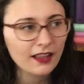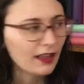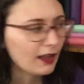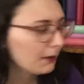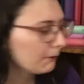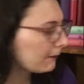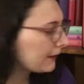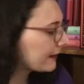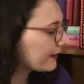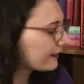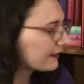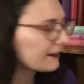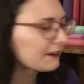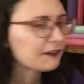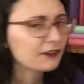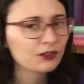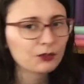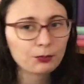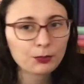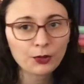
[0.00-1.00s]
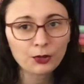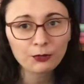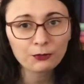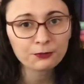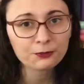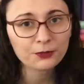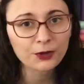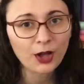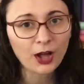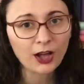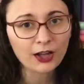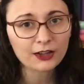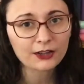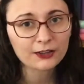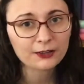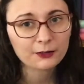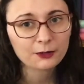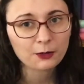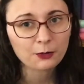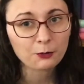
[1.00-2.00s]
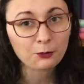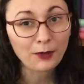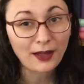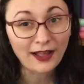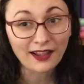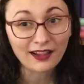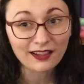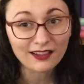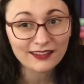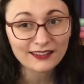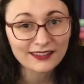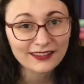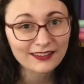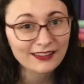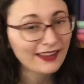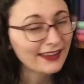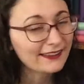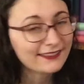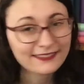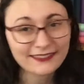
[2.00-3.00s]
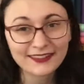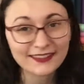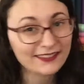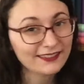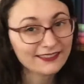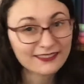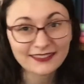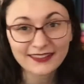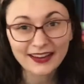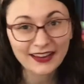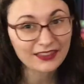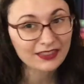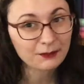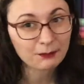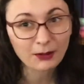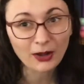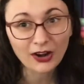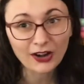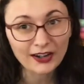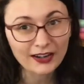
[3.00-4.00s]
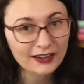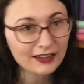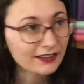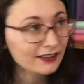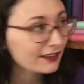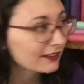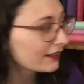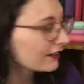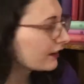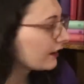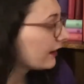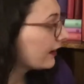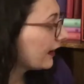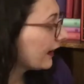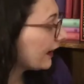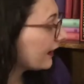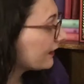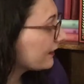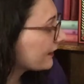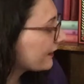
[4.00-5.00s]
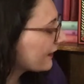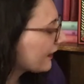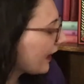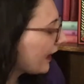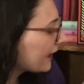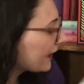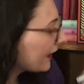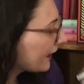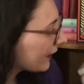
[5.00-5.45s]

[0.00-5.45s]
But Sarah's bullfrog, well, it didn't stay at the park. Instead, it